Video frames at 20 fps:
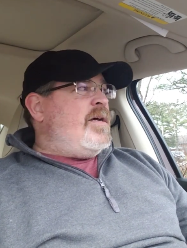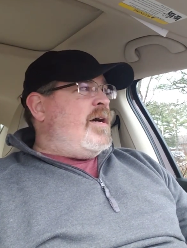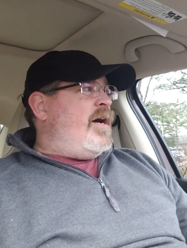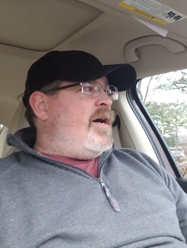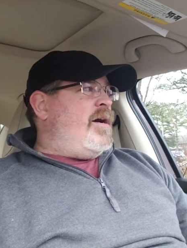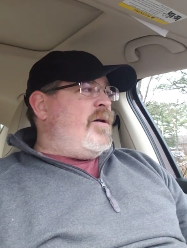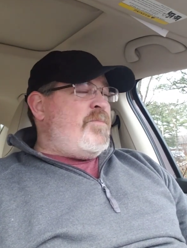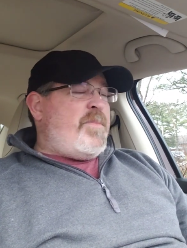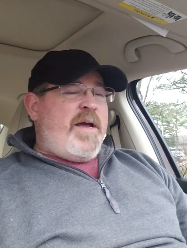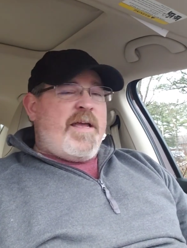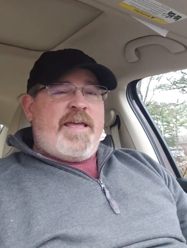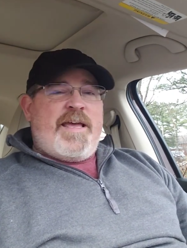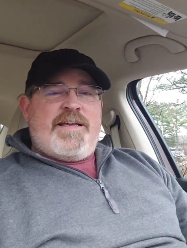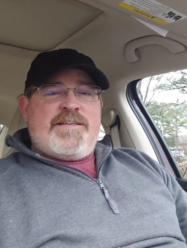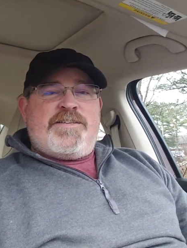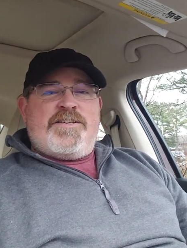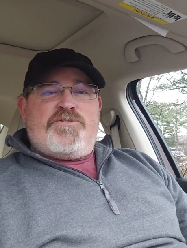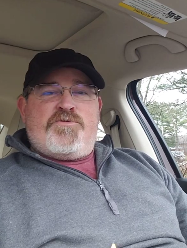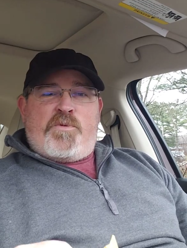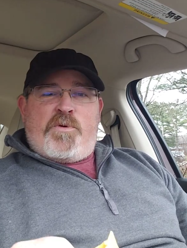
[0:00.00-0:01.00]
My
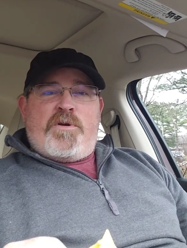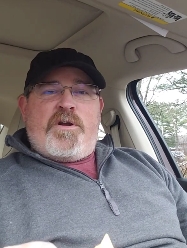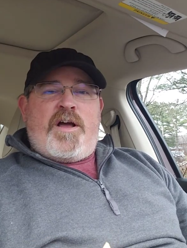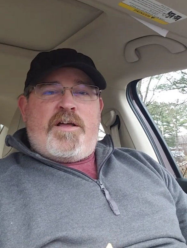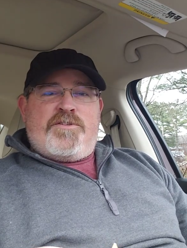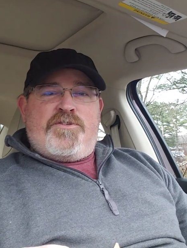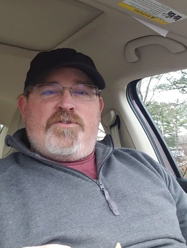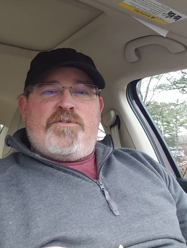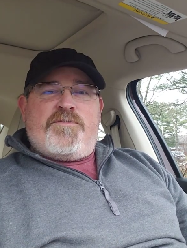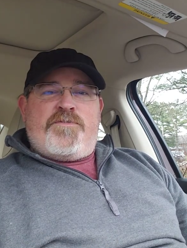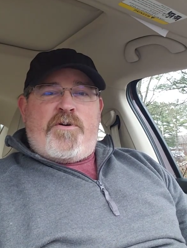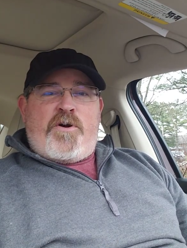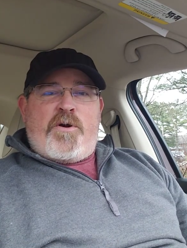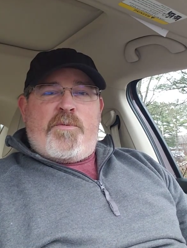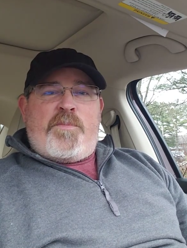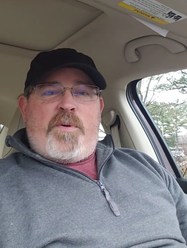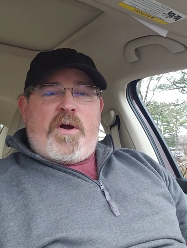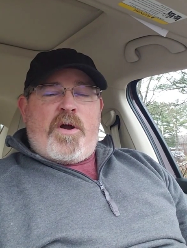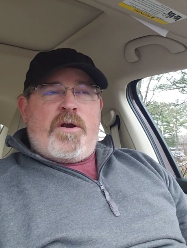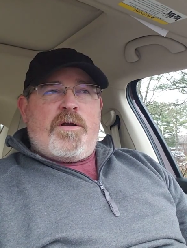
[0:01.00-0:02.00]
guess is we're not too far
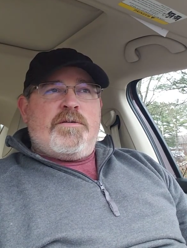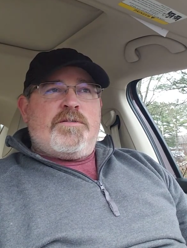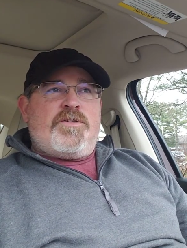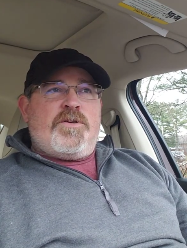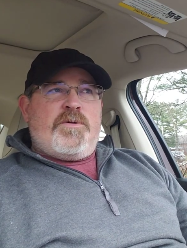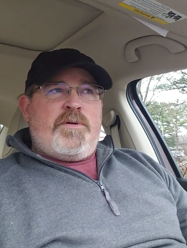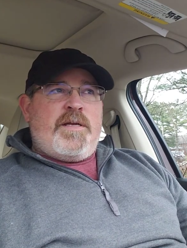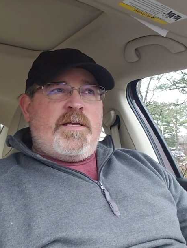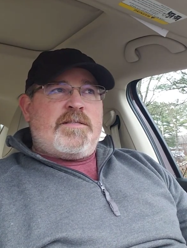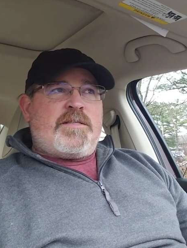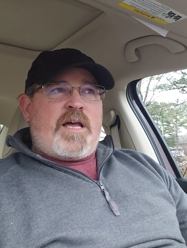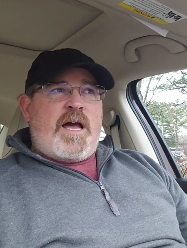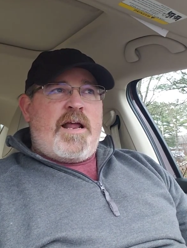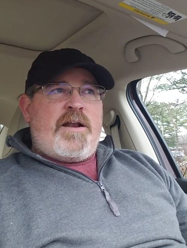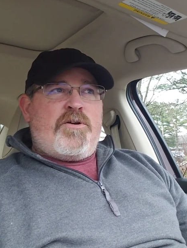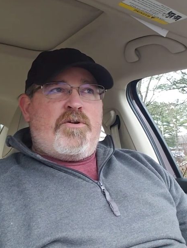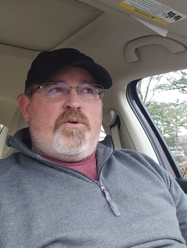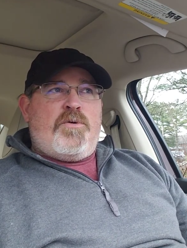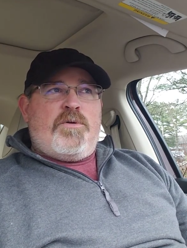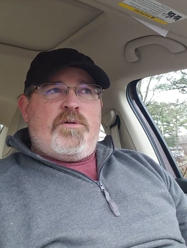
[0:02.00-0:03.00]
apart, so it's
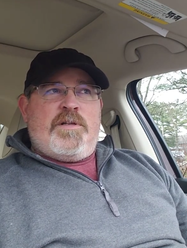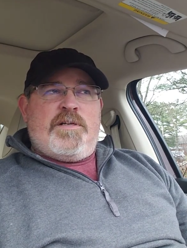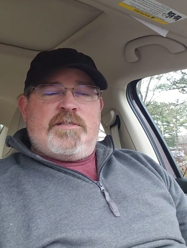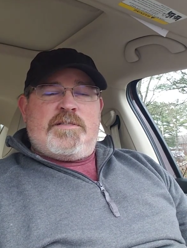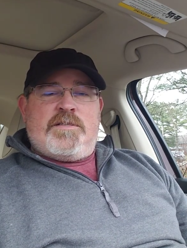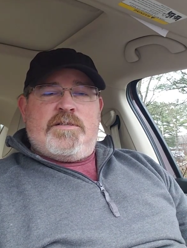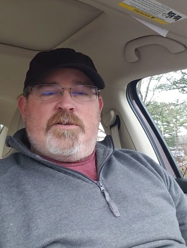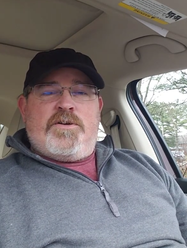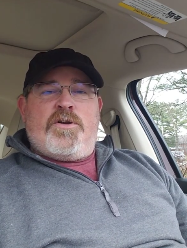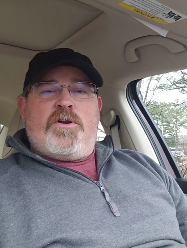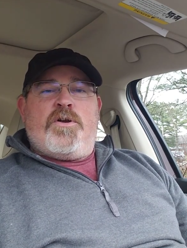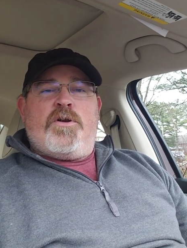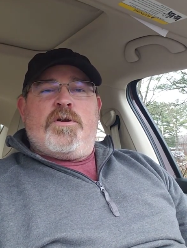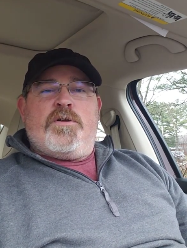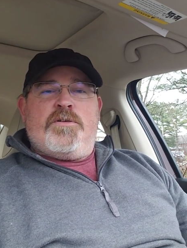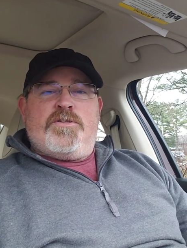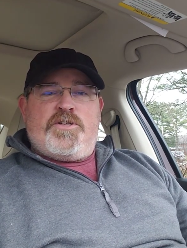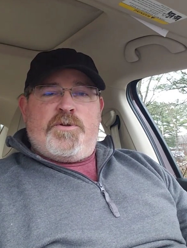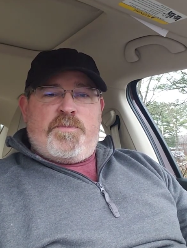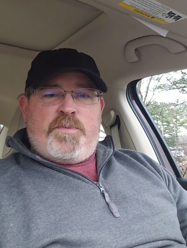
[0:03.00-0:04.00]
kind of cool listening to
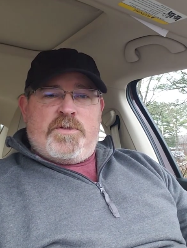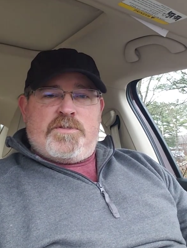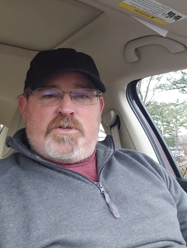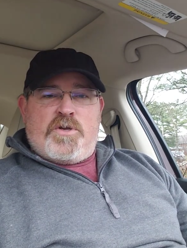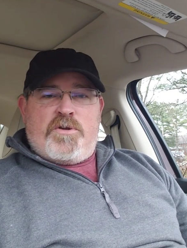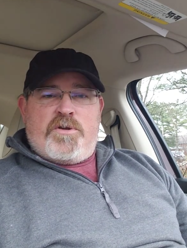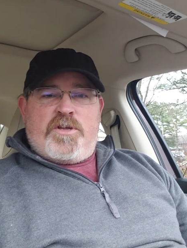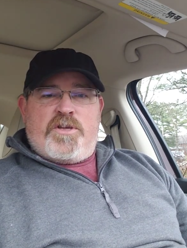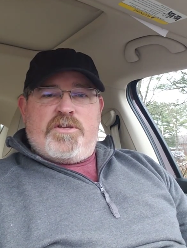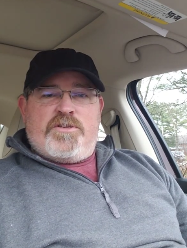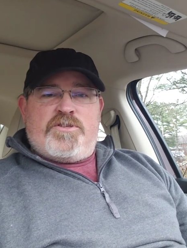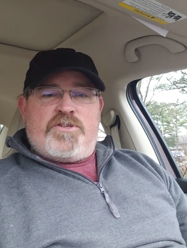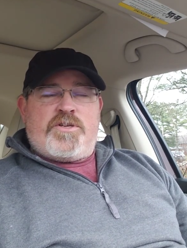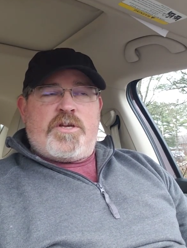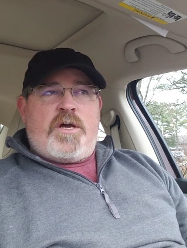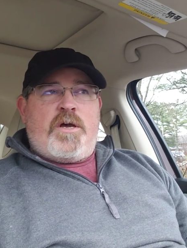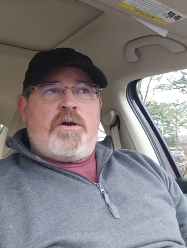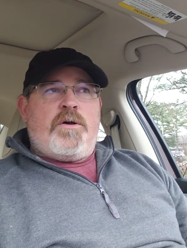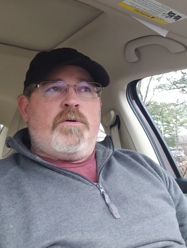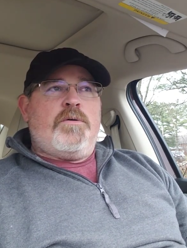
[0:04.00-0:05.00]
her. She puts on a good
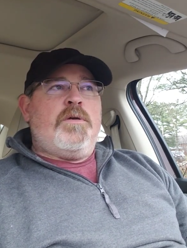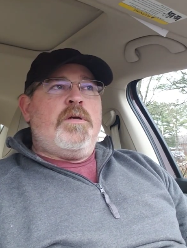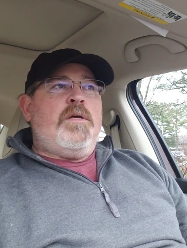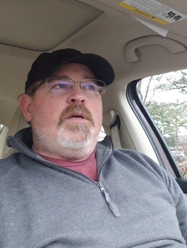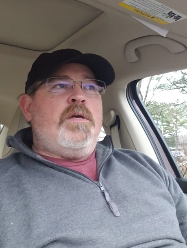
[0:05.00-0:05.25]
show.